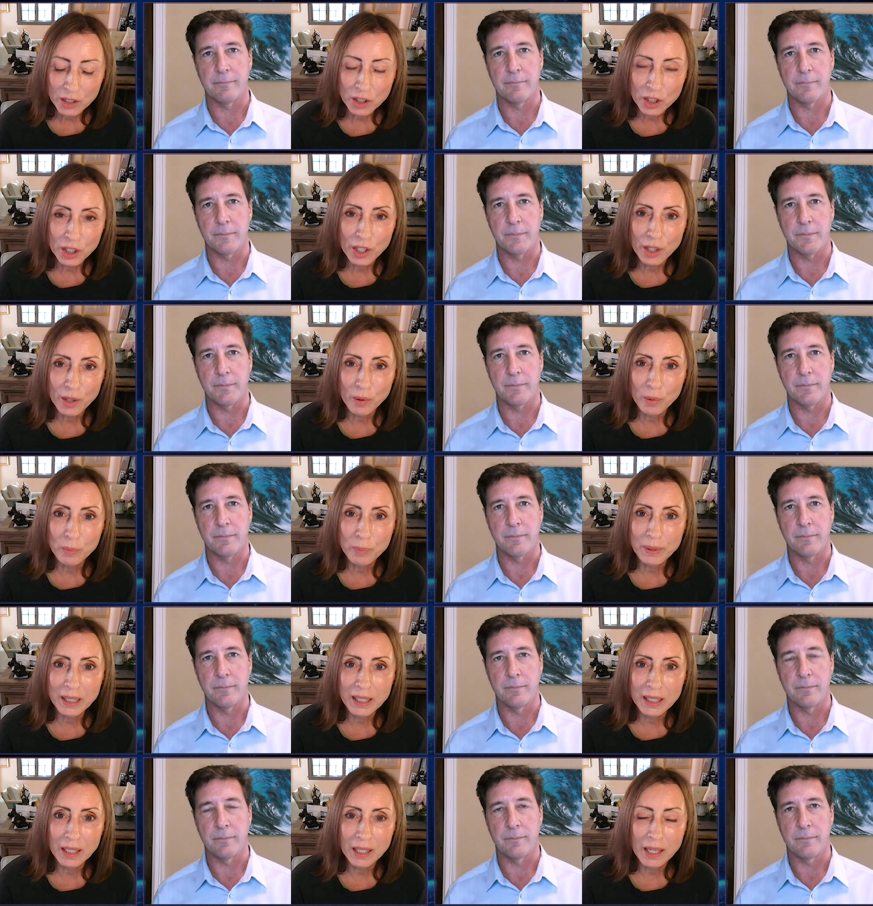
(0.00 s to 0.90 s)
Speaker 1: you know,
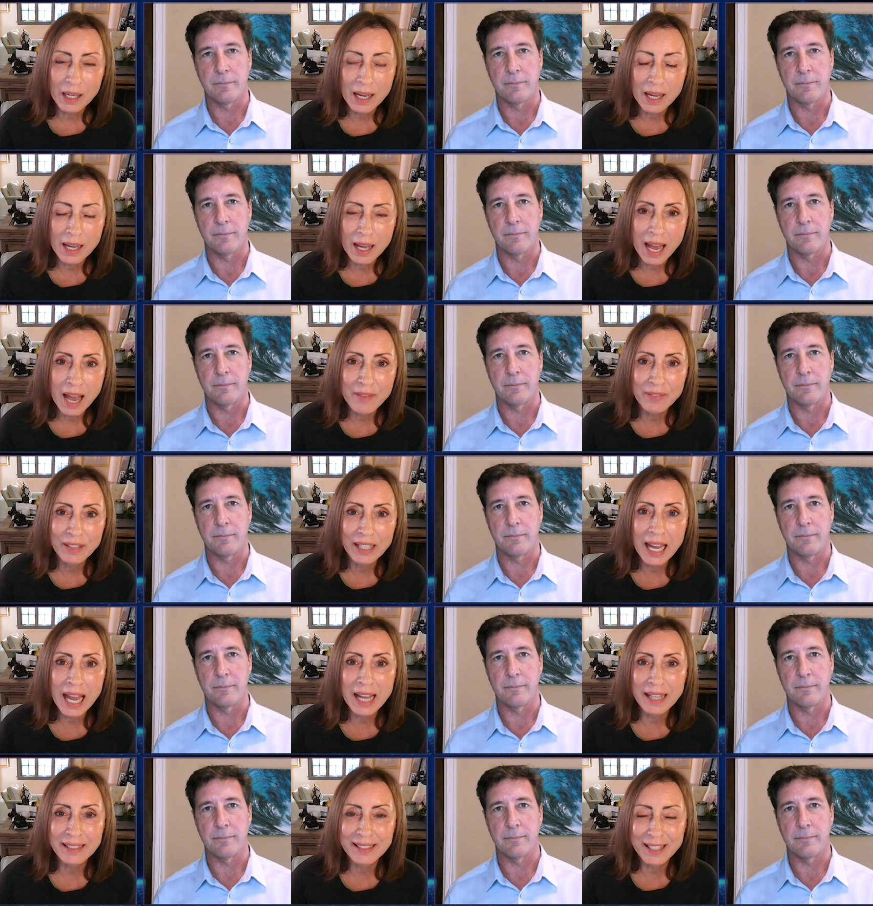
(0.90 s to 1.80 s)
being
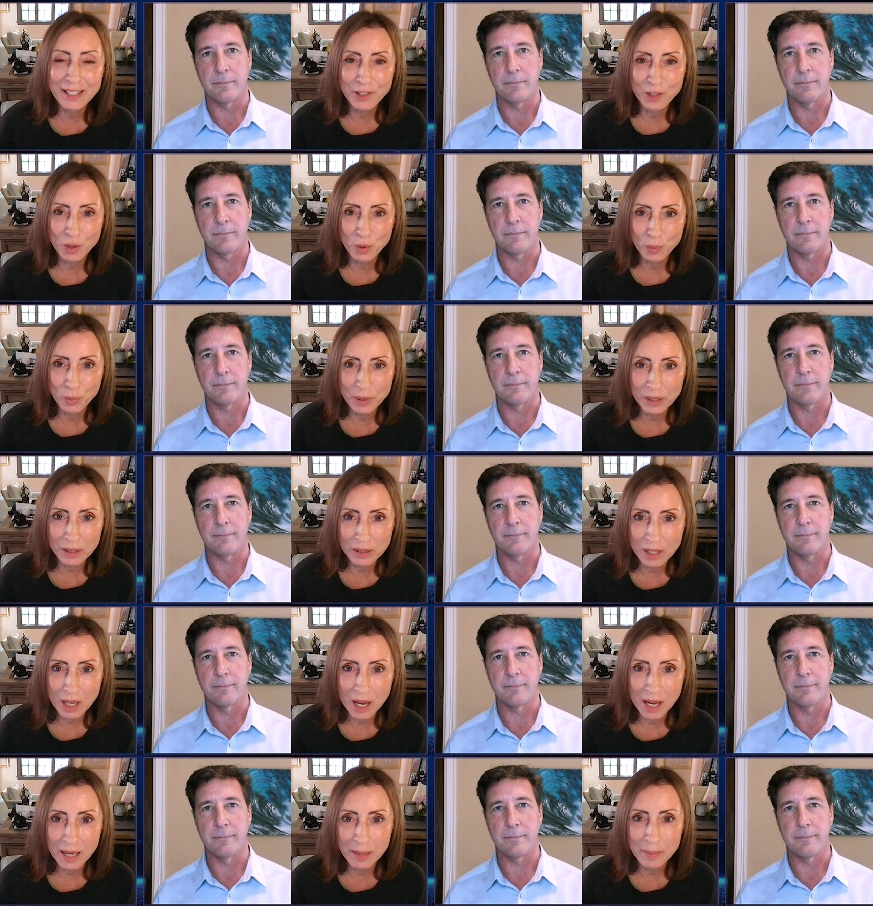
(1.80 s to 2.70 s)
having access to
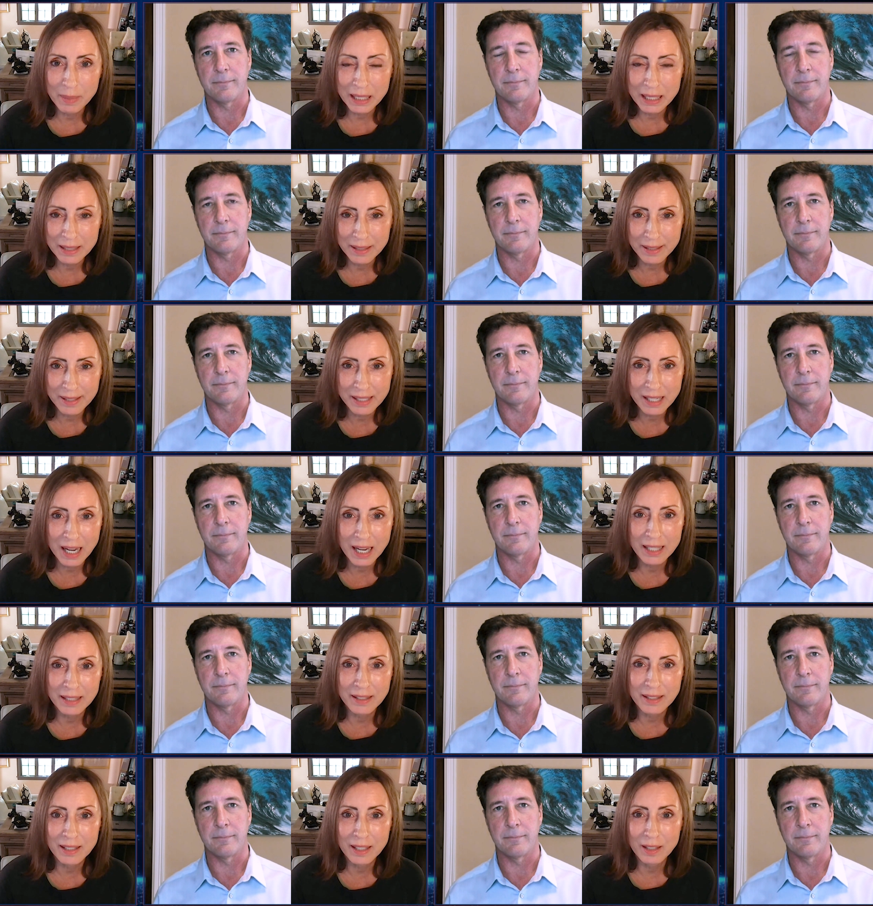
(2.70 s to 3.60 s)
real time
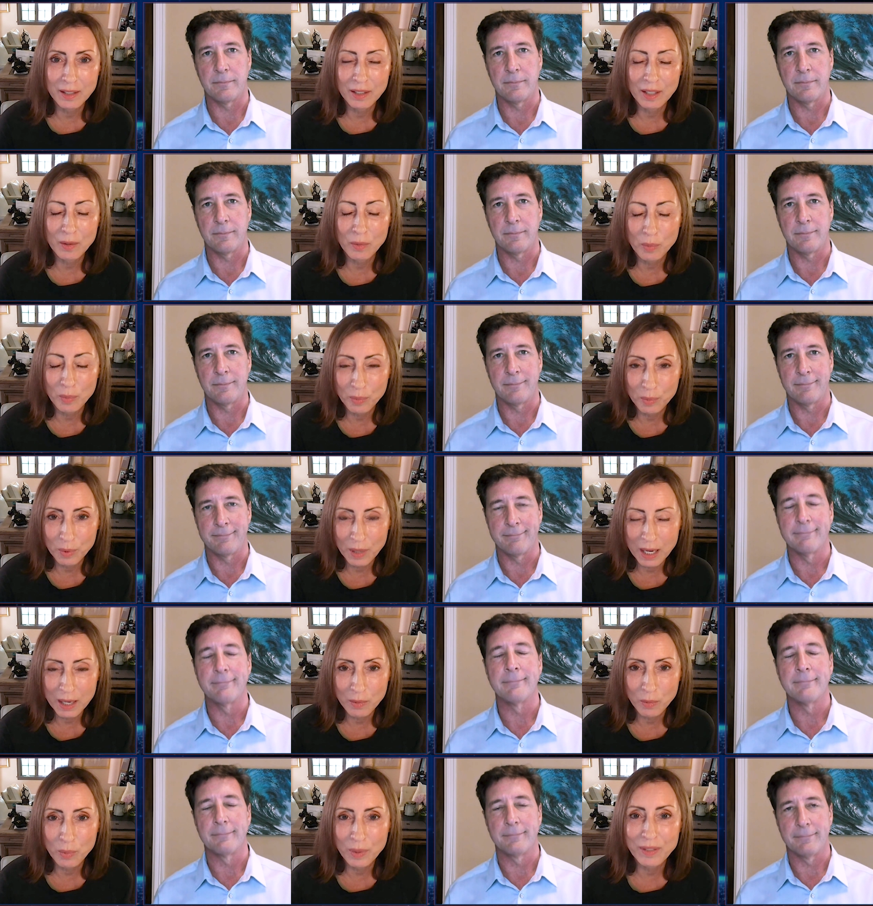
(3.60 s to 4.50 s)
insights, and it,
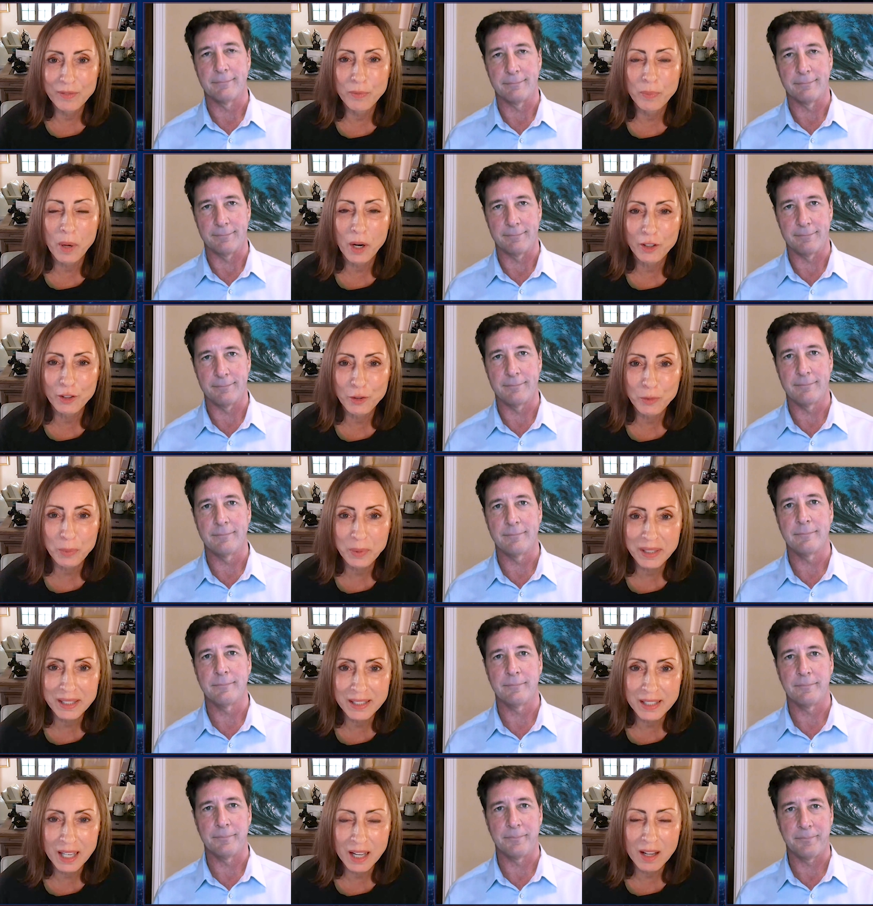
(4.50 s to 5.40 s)
it, eh, we've
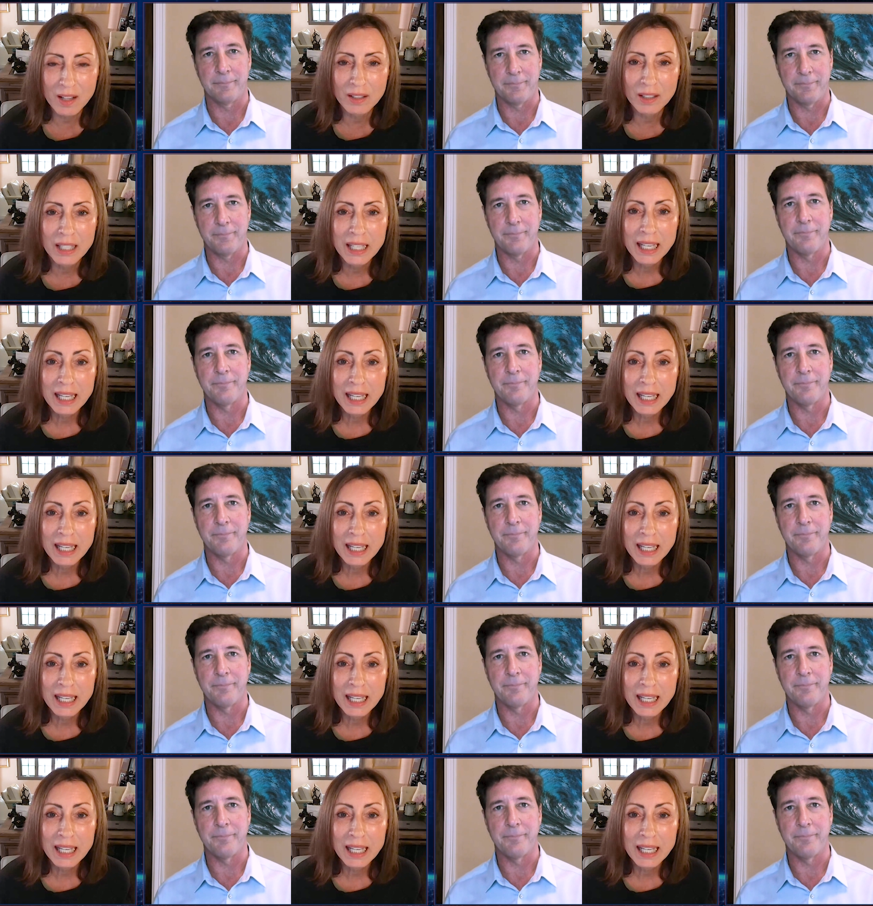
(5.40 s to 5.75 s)
partnered with Dell